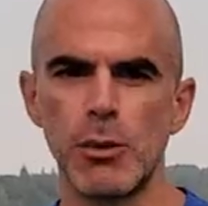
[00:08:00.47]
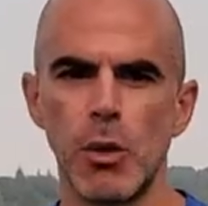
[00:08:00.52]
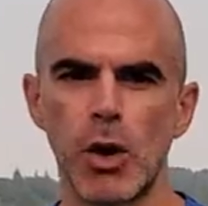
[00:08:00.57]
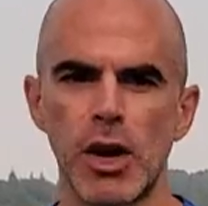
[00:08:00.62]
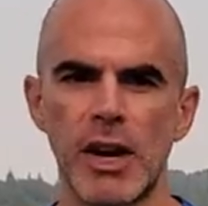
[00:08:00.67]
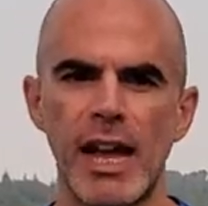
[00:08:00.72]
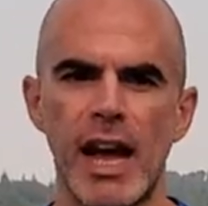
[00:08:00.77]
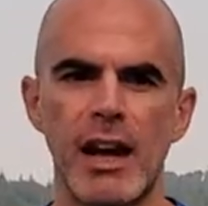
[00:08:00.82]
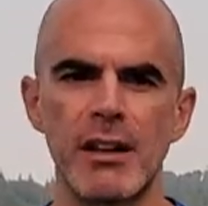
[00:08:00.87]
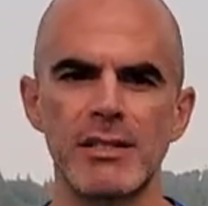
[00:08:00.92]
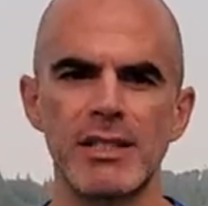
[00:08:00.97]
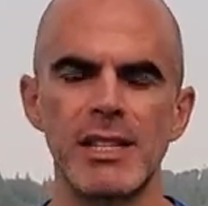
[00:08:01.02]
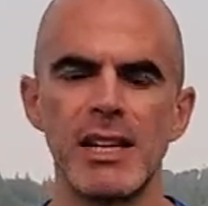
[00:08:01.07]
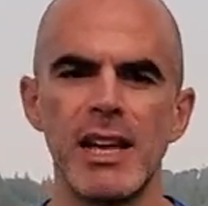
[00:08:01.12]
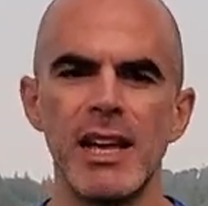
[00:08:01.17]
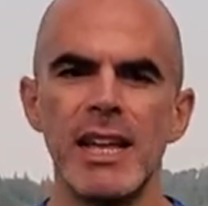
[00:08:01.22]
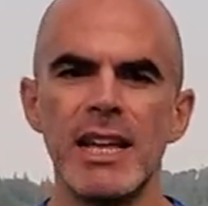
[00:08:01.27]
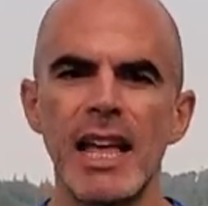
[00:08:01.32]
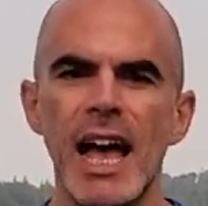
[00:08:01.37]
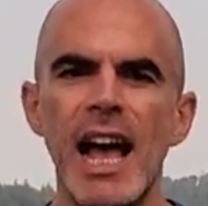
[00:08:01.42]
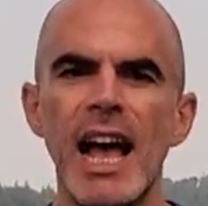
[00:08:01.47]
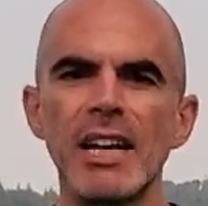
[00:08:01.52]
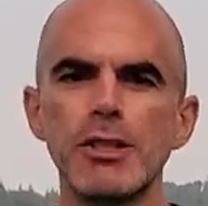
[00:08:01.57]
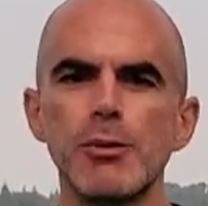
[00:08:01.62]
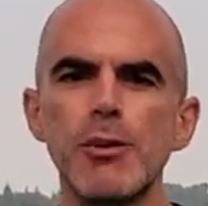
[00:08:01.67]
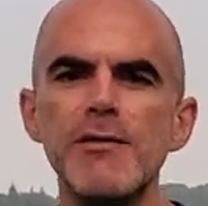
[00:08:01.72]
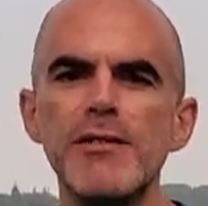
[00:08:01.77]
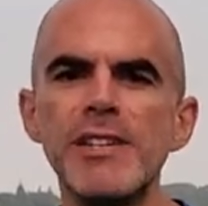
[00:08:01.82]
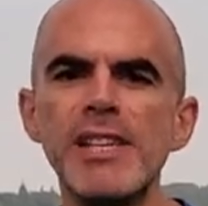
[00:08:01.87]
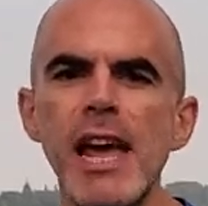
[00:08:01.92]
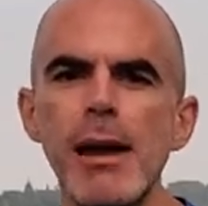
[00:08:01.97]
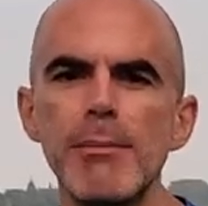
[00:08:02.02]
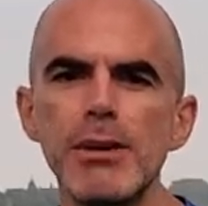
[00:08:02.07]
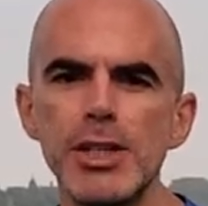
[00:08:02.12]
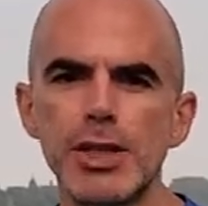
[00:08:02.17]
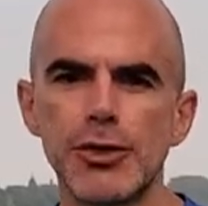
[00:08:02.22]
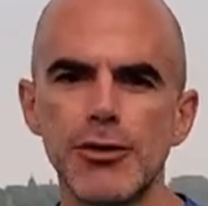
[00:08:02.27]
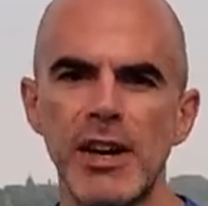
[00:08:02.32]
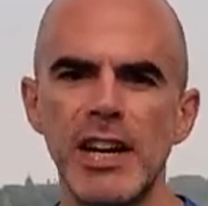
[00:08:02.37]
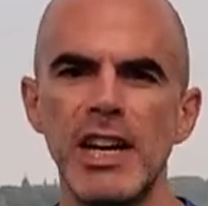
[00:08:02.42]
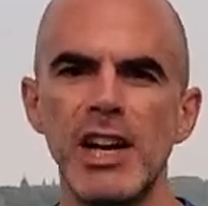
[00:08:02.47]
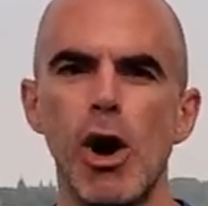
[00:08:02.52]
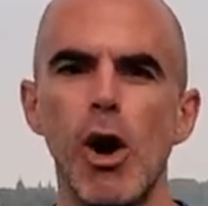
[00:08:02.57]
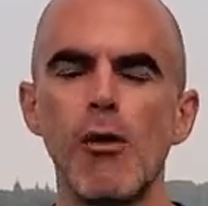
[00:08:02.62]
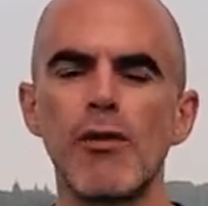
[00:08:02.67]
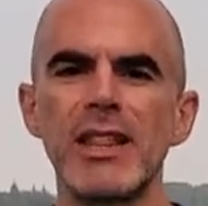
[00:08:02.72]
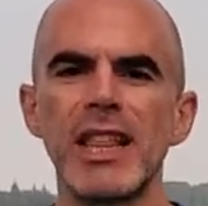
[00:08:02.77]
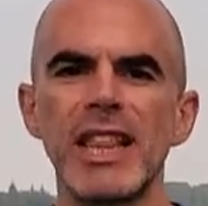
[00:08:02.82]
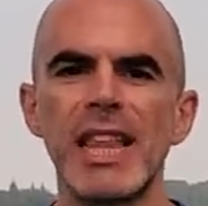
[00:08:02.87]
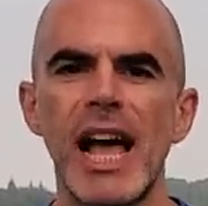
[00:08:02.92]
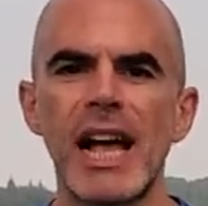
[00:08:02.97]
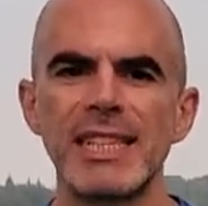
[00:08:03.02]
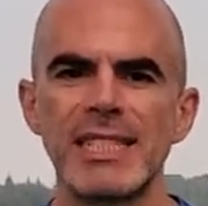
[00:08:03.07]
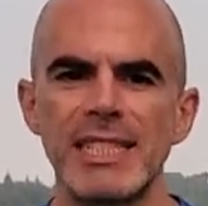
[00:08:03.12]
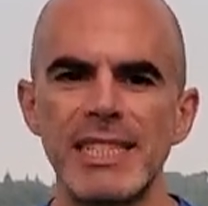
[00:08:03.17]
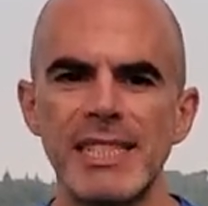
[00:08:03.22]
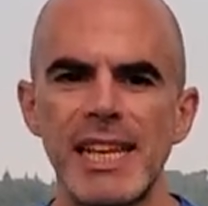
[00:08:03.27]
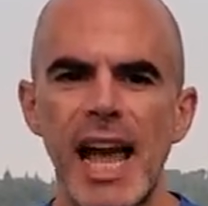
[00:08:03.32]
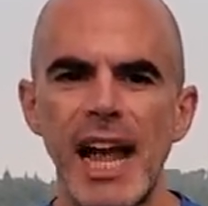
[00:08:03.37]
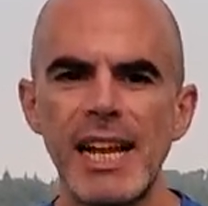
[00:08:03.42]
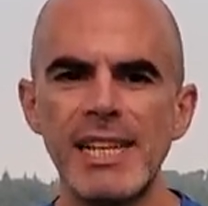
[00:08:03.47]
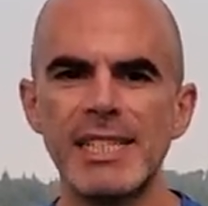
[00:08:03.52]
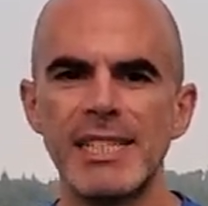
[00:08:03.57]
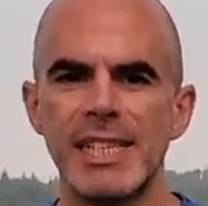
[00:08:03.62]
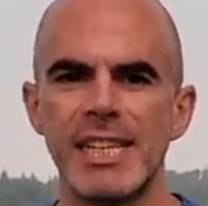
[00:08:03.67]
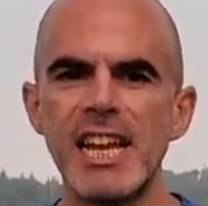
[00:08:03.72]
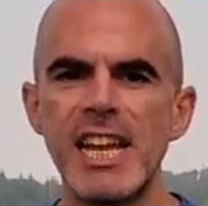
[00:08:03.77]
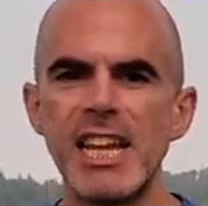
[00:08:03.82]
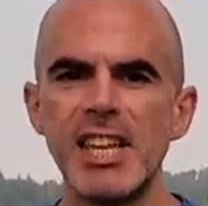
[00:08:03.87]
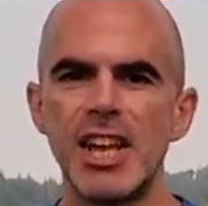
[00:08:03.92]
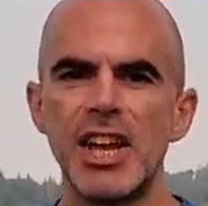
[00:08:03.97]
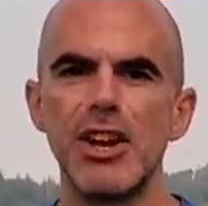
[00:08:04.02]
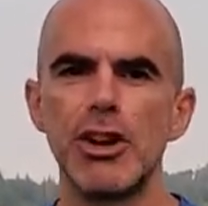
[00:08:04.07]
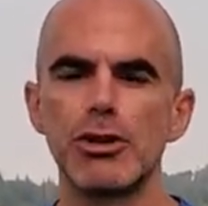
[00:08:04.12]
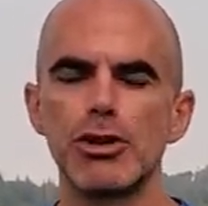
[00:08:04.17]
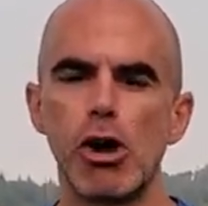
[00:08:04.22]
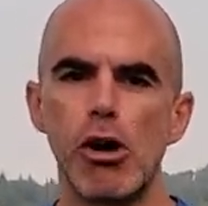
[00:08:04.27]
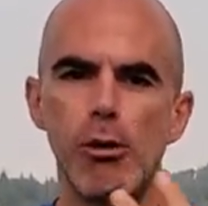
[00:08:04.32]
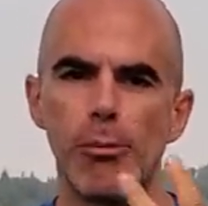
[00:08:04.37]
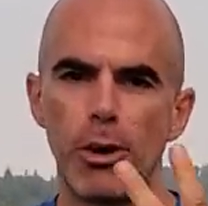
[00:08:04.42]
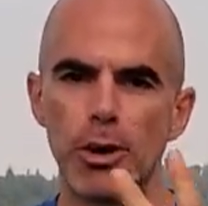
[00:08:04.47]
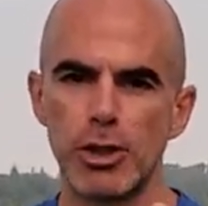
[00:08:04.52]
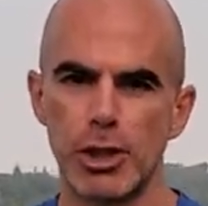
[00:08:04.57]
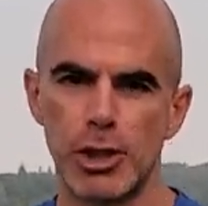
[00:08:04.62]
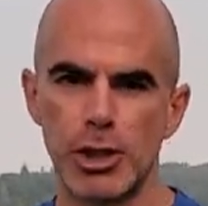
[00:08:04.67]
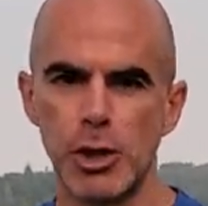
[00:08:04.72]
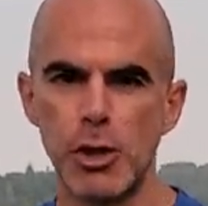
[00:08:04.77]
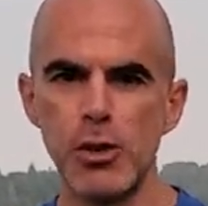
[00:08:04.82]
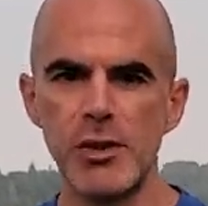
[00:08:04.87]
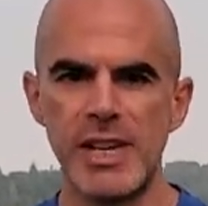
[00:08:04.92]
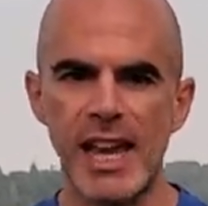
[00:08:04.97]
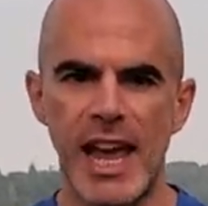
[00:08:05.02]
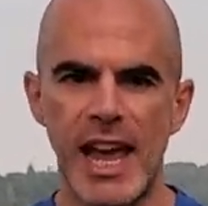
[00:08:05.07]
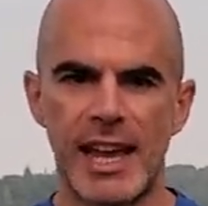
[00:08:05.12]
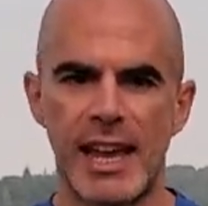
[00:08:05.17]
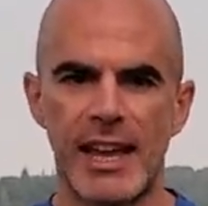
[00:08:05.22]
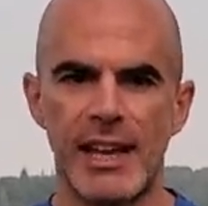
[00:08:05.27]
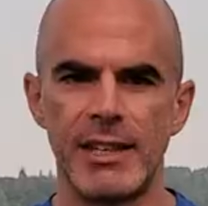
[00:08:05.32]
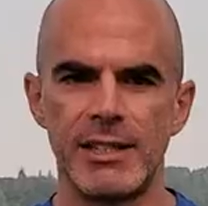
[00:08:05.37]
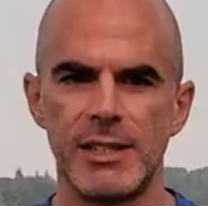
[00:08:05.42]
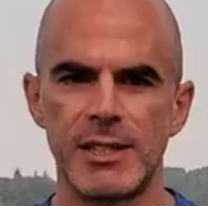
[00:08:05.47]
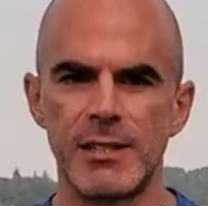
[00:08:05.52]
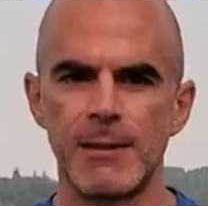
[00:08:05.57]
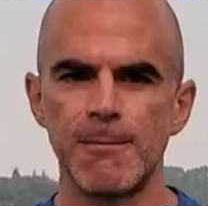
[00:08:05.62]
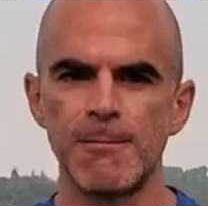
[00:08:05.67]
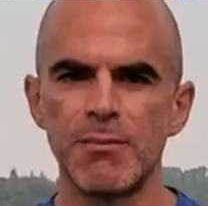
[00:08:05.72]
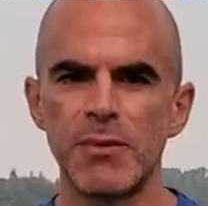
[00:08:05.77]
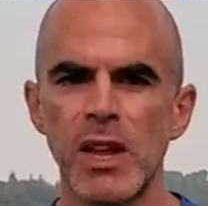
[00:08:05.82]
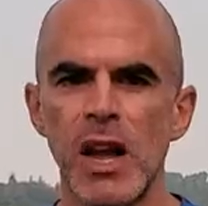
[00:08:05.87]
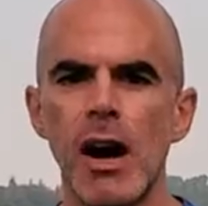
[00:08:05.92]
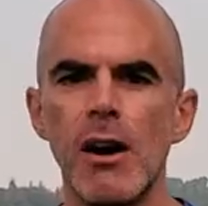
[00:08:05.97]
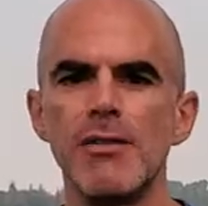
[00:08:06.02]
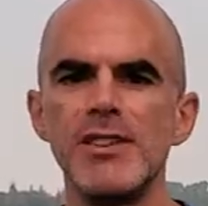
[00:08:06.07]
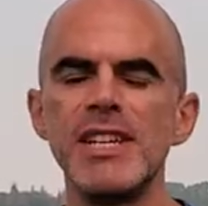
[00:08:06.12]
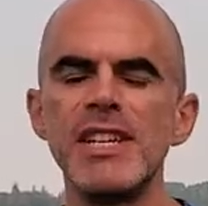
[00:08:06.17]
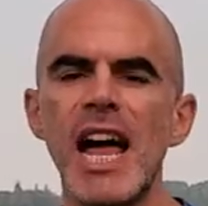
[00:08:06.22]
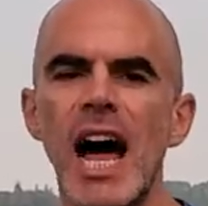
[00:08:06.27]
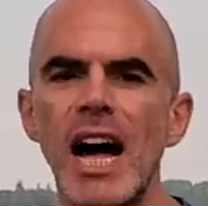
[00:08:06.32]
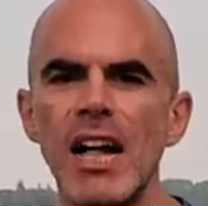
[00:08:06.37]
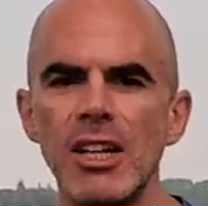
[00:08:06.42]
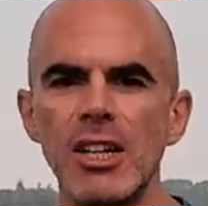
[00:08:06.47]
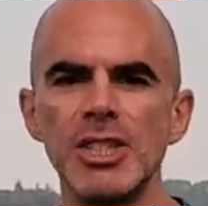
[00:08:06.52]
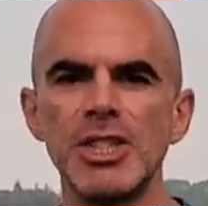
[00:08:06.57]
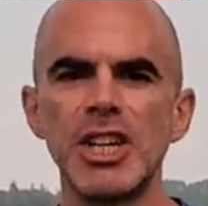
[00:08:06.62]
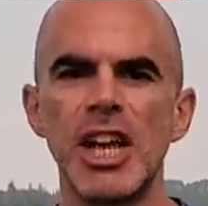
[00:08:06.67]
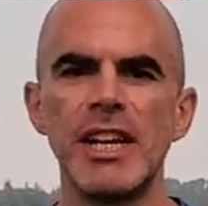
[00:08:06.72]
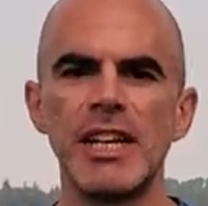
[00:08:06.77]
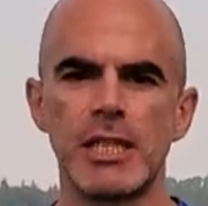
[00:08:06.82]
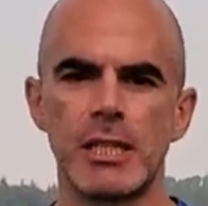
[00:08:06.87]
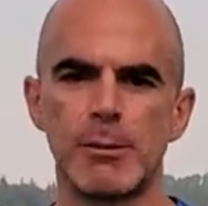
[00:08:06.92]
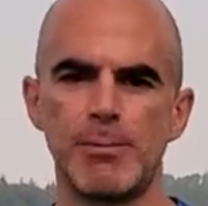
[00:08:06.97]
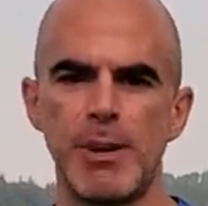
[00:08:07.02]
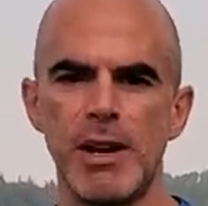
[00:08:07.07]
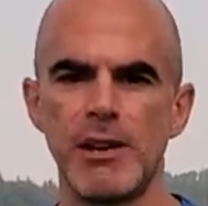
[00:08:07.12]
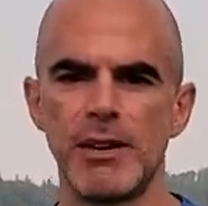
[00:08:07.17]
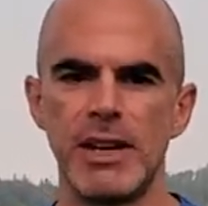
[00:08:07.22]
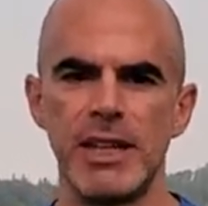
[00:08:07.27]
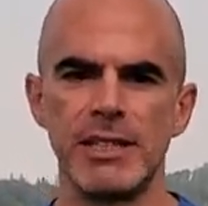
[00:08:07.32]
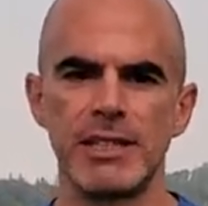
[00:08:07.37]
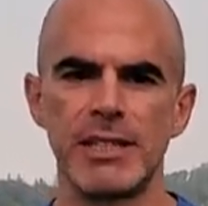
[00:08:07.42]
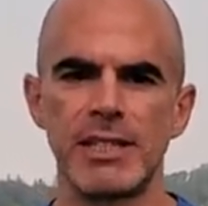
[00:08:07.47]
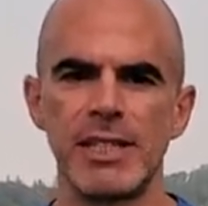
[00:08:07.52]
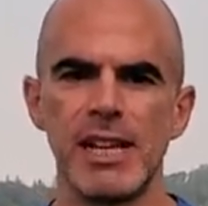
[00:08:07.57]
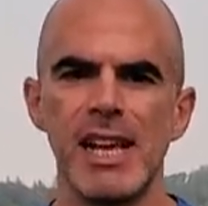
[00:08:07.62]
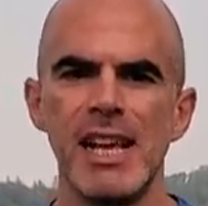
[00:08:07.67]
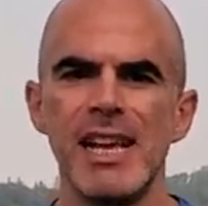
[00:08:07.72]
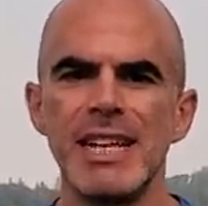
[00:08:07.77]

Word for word: workouts. As we've demonstrated over the last 19 years, almost 2 decades of knowledge and experience.